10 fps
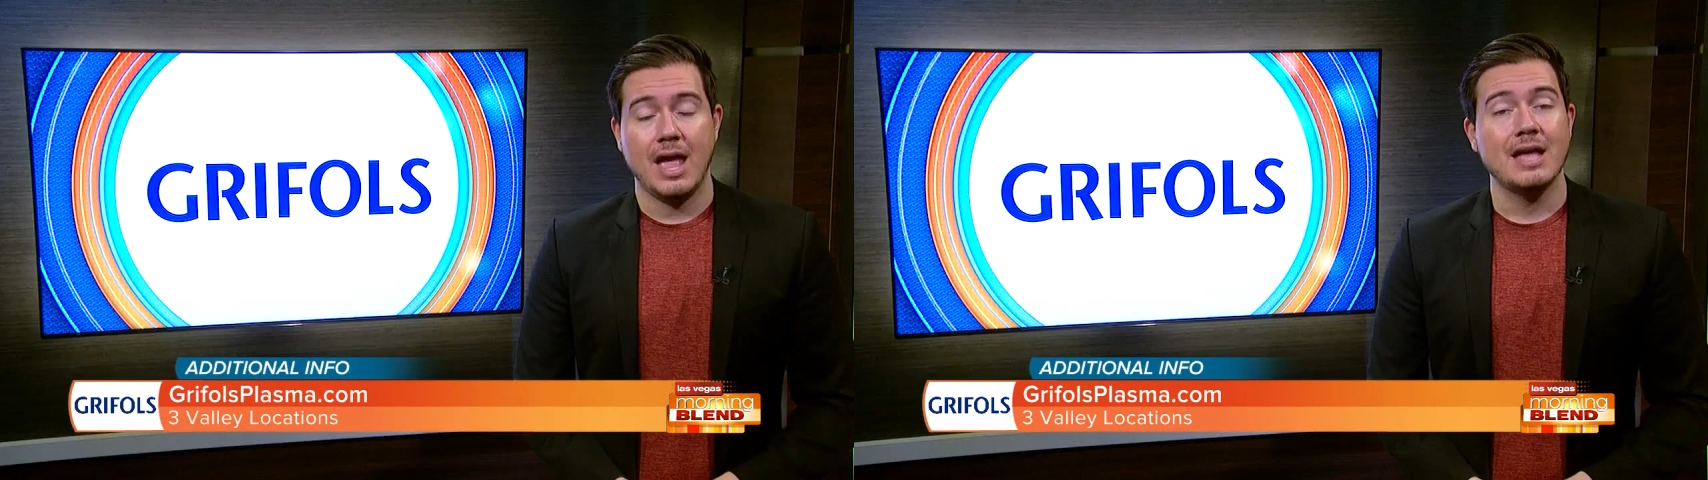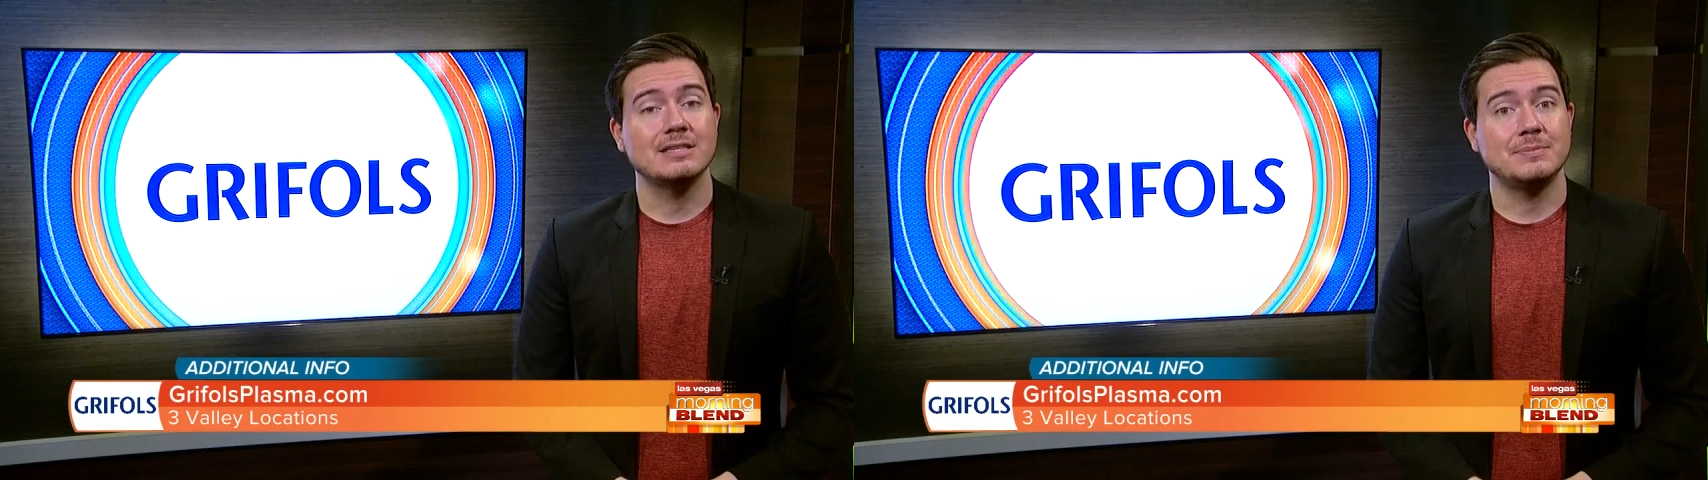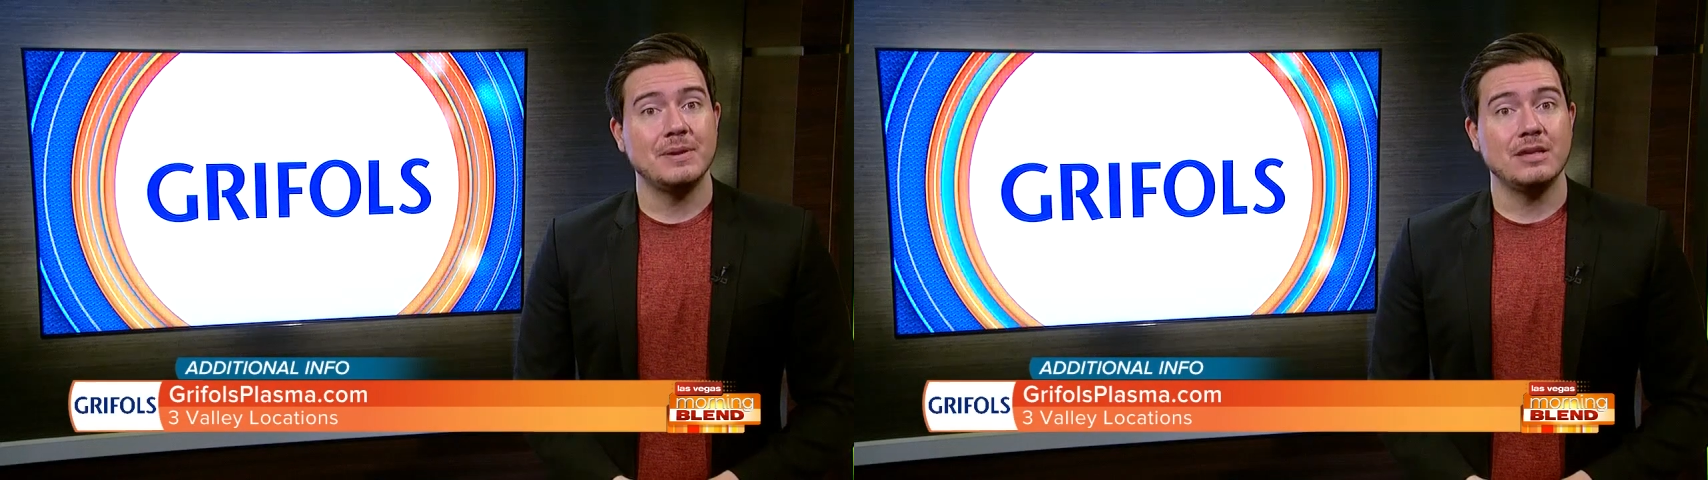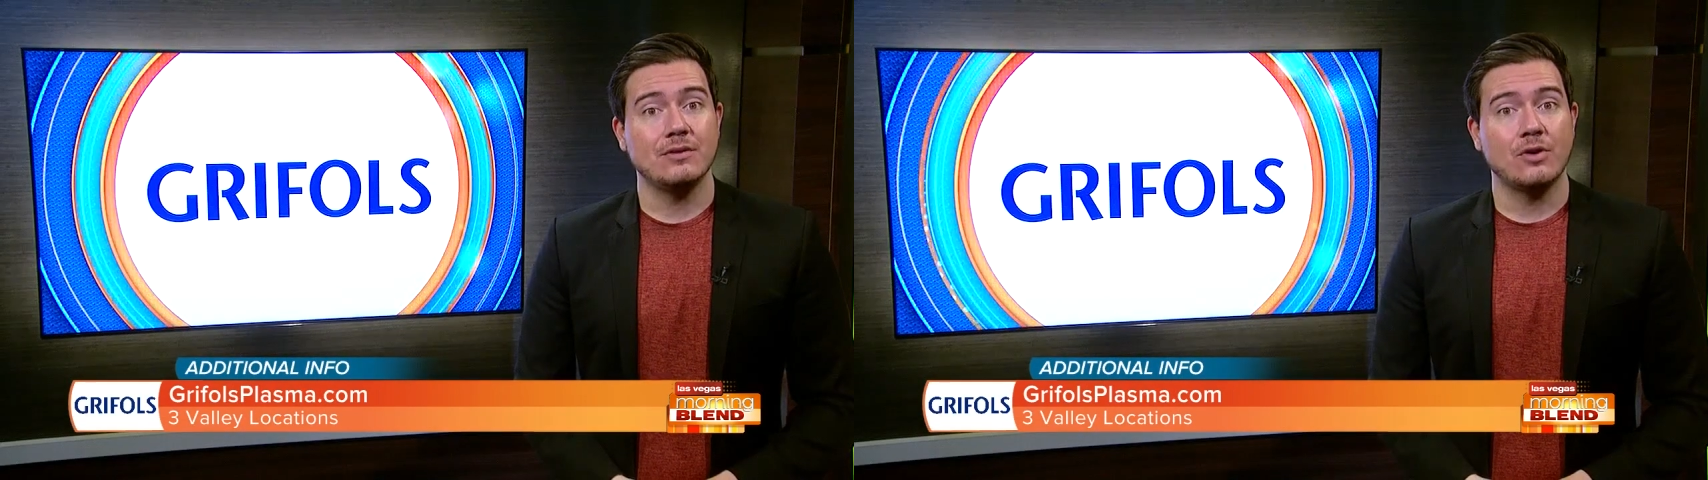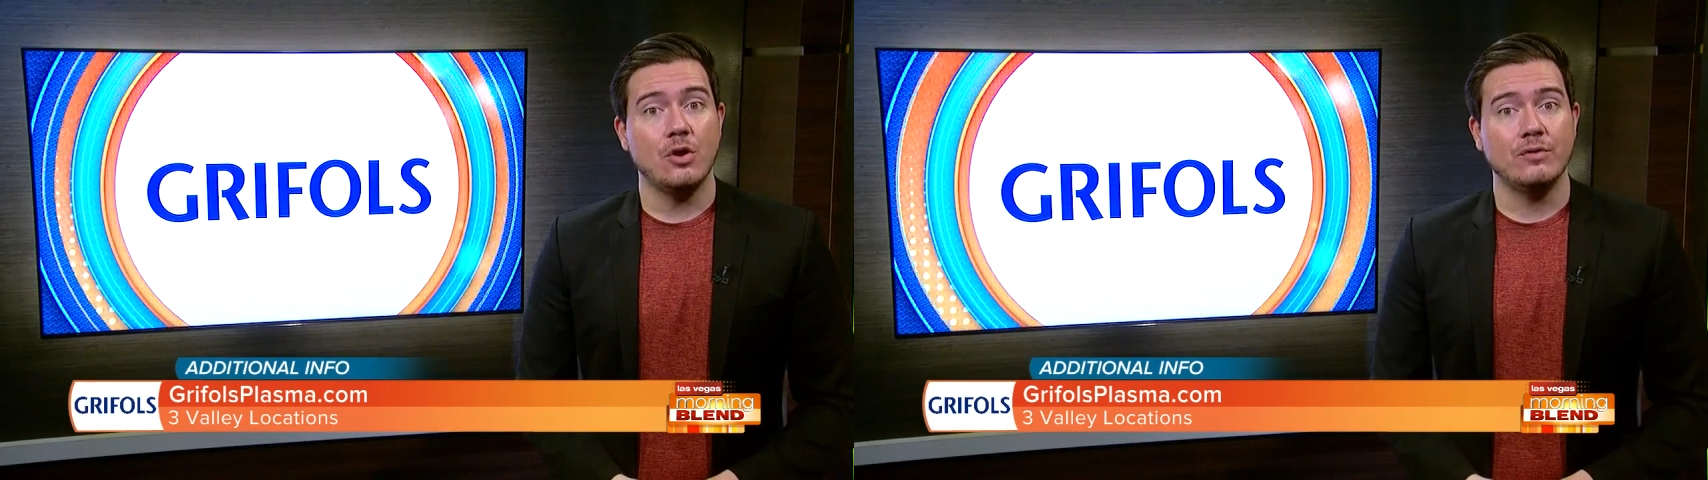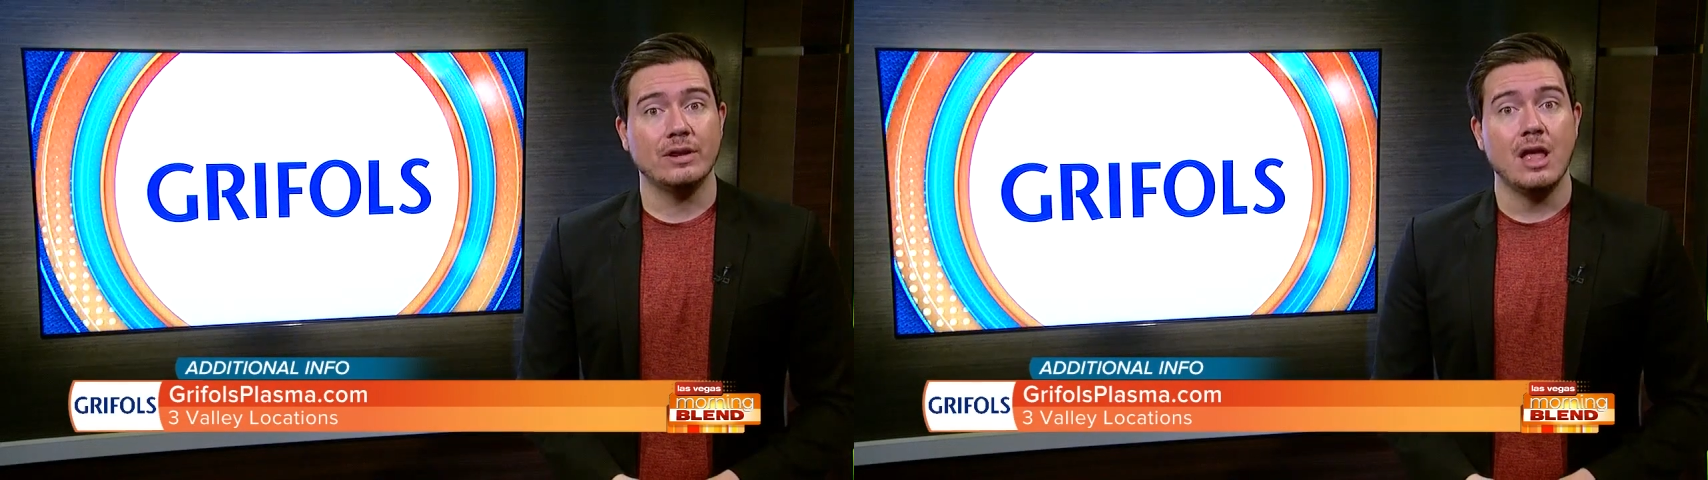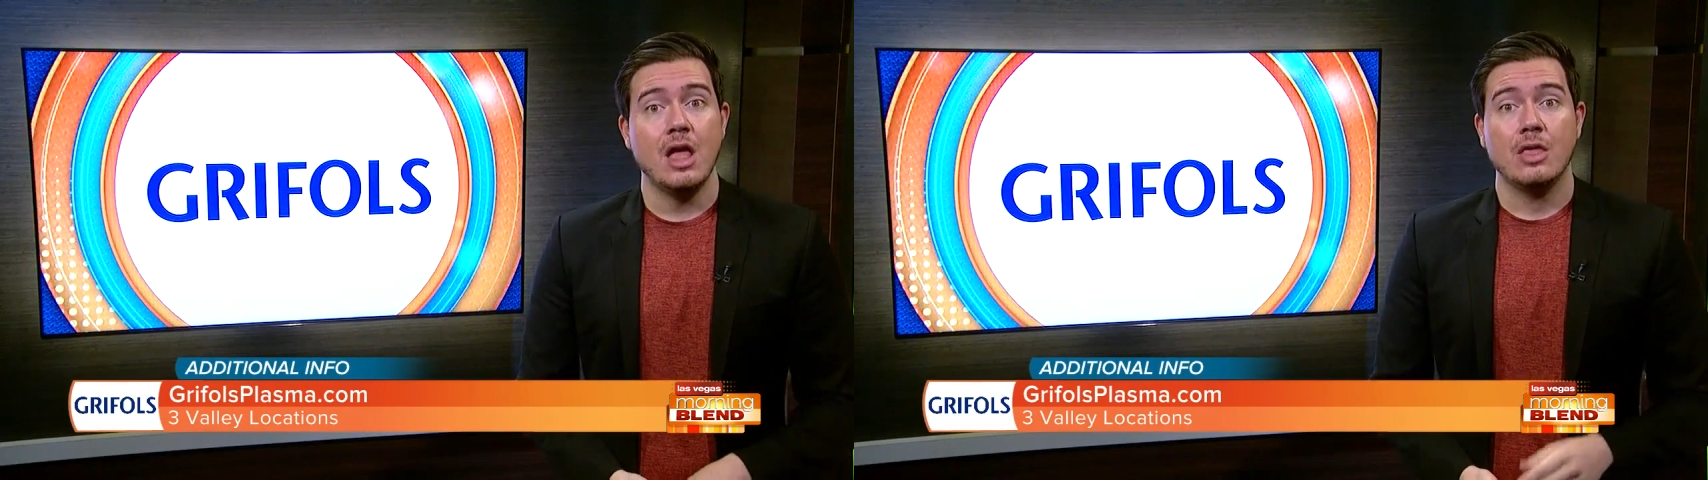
And speaking of COVID,